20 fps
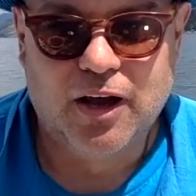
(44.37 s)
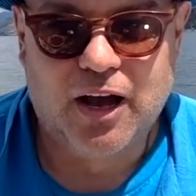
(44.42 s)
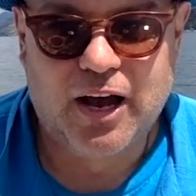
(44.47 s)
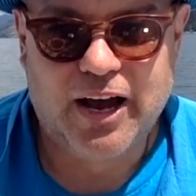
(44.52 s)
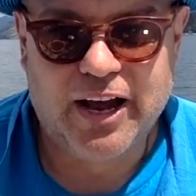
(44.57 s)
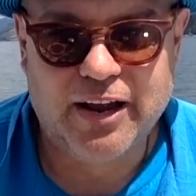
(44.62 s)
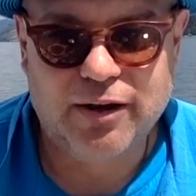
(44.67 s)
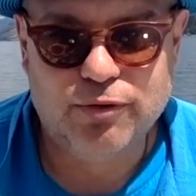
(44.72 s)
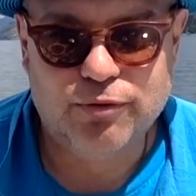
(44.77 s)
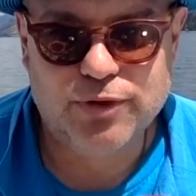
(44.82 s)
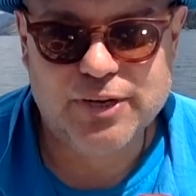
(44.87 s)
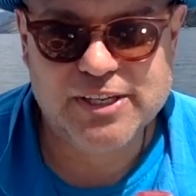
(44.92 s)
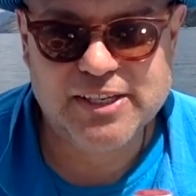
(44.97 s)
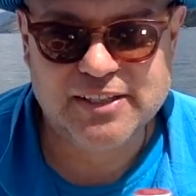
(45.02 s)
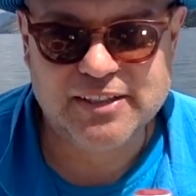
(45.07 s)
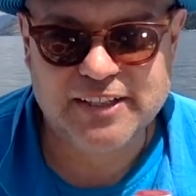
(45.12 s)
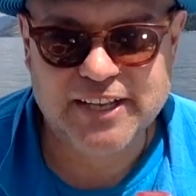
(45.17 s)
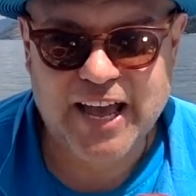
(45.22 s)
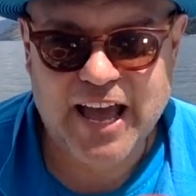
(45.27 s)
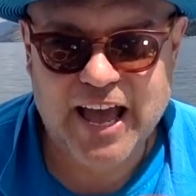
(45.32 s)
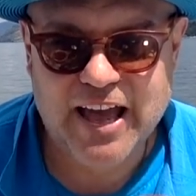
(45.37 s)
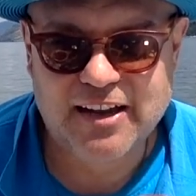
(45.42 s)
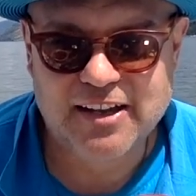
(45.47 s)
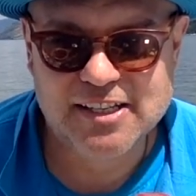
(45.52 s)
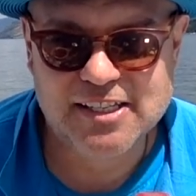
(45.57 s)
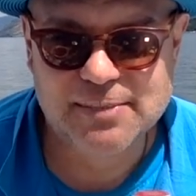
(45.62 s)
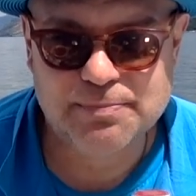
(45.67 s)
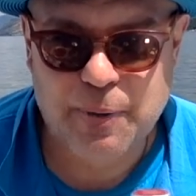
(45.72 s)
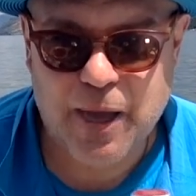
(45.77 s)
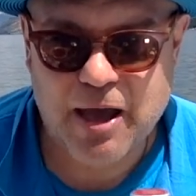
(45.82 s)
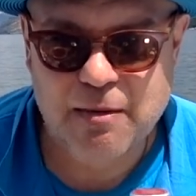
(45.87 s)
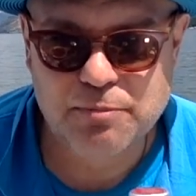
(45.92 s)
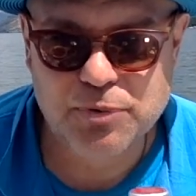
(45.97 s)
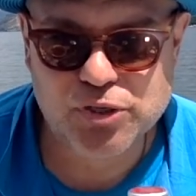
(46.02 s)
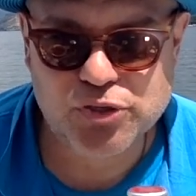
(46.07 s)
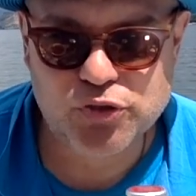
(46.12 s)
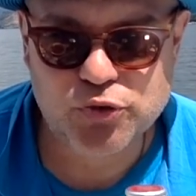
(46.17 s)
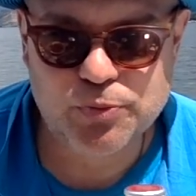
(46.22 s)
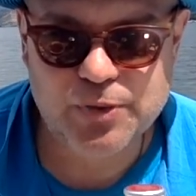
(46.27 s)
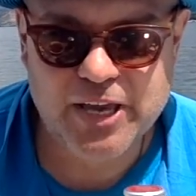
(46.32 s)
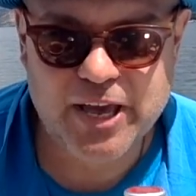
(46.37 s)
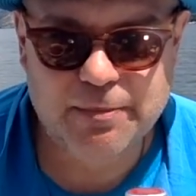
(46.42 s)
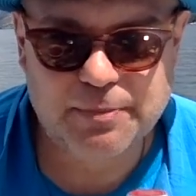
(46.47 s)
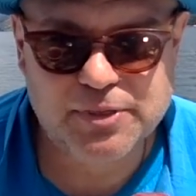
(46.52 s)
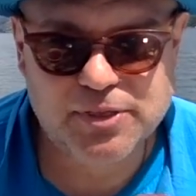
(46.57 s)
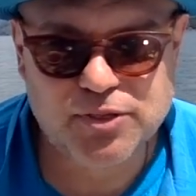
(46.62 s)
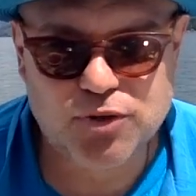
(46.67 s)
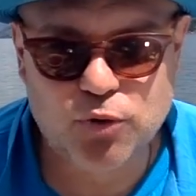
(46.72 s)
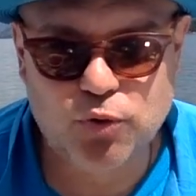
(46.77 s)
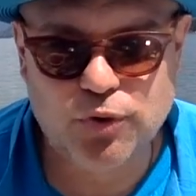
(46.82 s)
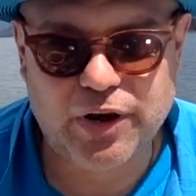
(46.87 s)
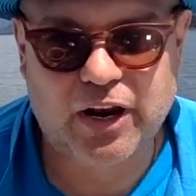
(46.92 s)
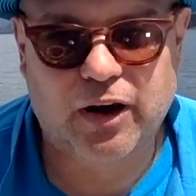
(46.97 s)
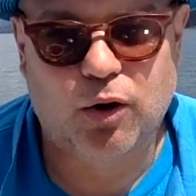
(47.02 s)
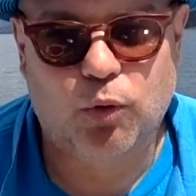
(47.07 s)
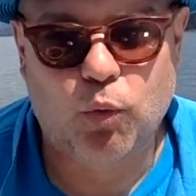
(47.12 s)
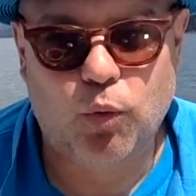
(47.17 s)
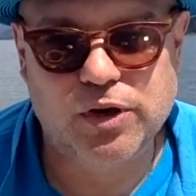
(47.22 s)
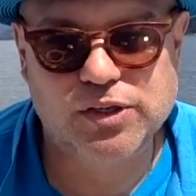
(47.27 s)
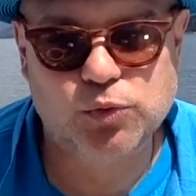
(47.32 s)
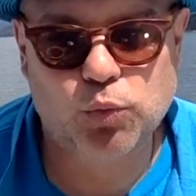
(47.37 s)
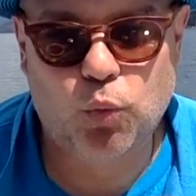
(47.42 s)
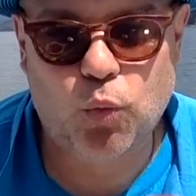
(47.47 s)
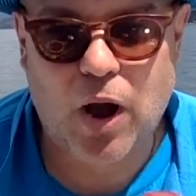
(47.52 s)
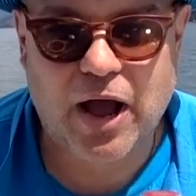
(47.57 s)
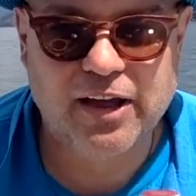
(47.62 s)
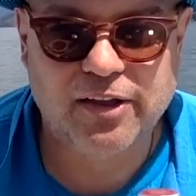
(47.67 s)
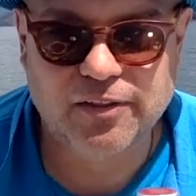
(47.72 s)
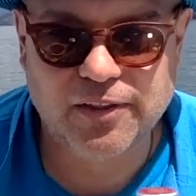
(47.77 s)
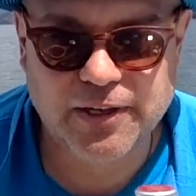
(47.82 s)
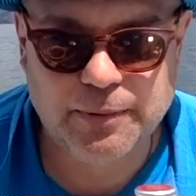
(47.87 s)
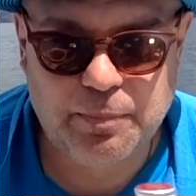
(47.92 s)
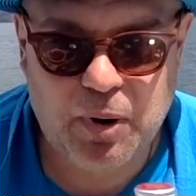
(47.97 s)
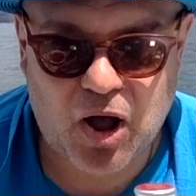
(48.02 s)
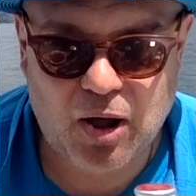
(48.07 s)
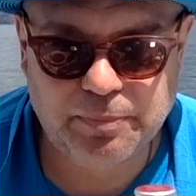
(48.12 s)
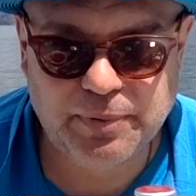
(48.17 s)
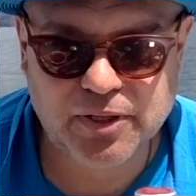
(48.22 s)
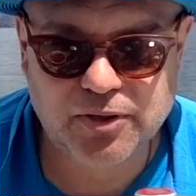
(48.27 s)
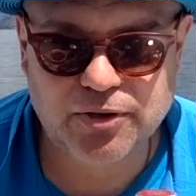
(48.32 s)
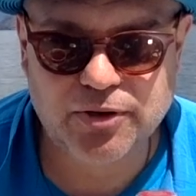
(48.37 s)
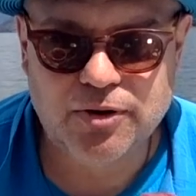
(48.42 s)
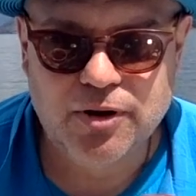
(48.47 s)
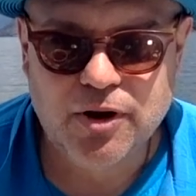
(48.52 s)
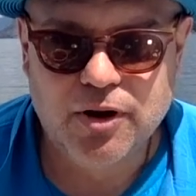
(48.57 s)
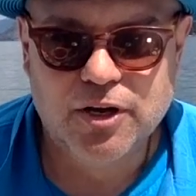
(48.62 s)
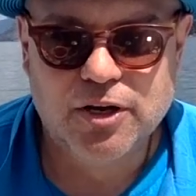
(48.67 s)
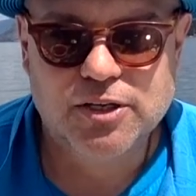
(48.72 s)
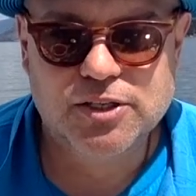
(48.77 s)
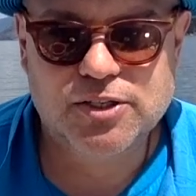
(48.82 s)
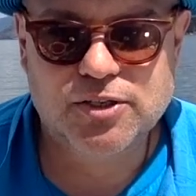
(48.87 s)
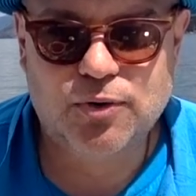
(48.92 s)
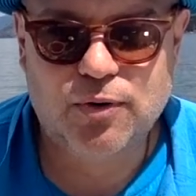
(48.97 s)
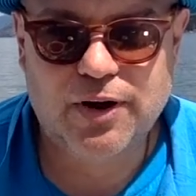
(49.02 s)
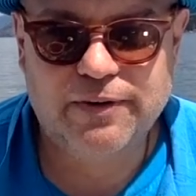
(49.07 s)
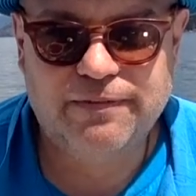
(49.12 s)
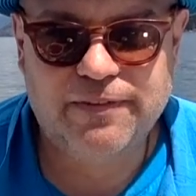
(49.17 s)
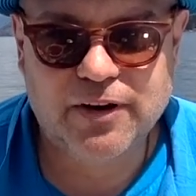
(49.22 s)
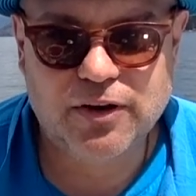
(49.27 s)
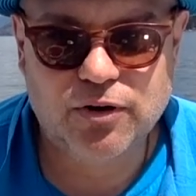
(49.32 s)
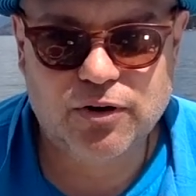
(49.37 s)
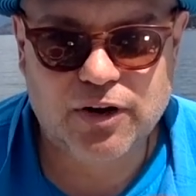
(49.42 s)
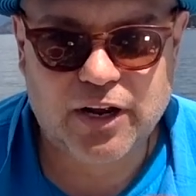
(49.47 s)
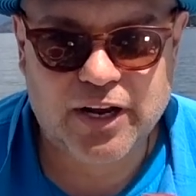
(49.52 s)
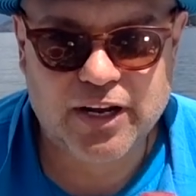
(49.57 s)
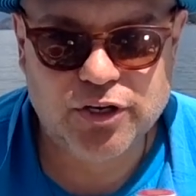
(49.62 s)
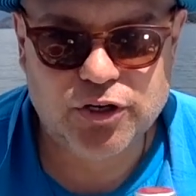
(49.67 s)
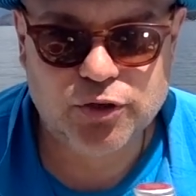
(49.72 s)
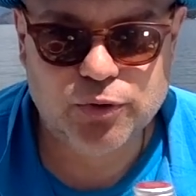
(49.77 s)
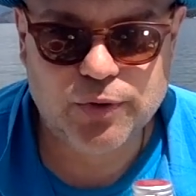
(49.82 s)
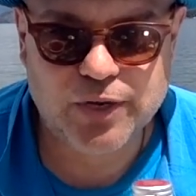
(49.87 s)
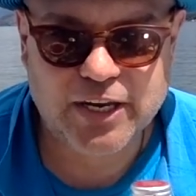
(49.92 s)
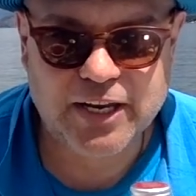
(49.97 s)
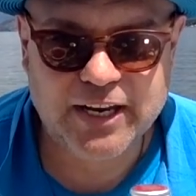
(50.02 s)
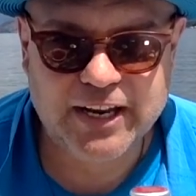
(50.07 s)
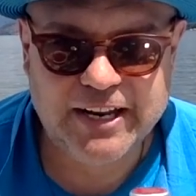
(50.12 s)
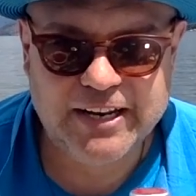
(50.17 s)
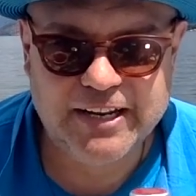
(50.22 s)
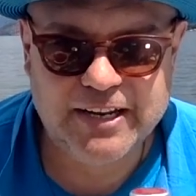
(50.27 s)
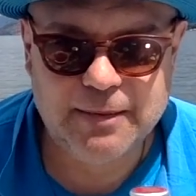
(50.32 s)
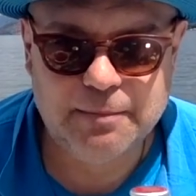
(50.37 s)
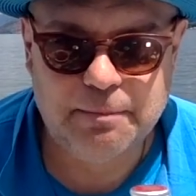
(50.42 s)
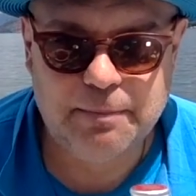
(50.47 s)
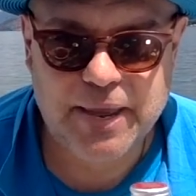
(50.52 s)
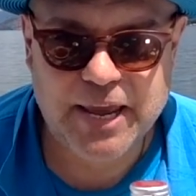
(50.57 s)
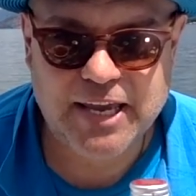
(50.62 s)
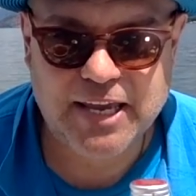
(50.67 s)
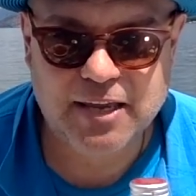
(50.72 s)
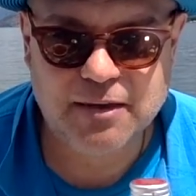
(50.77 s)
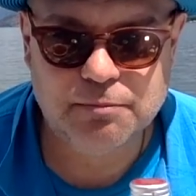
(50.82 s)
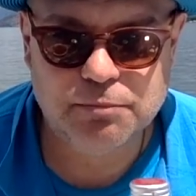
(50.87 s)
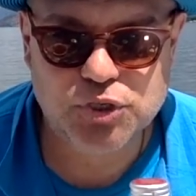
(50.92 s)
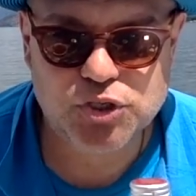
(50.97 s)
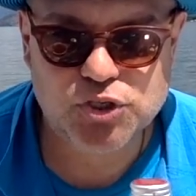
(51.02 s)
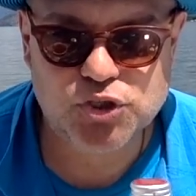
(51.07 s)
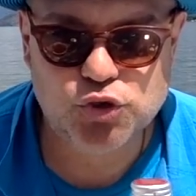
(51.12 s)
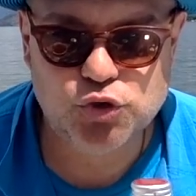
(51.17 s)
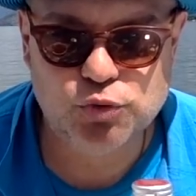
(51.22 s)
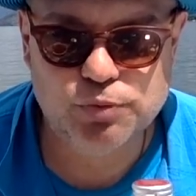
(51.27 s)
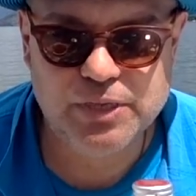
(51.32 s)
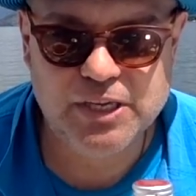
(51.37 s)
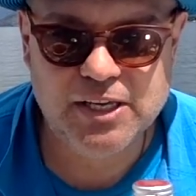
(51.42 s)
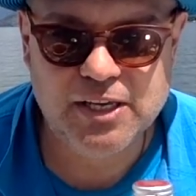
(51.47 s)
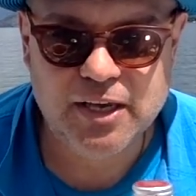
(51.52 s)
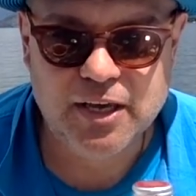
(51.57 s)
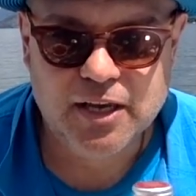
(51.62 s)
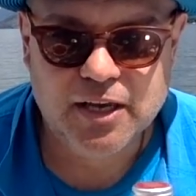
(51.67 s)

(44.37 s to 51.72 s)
I recently had a Spam Musubi episode and it was wildly popular, so I figured I'd do a Canadian Bacon Musubi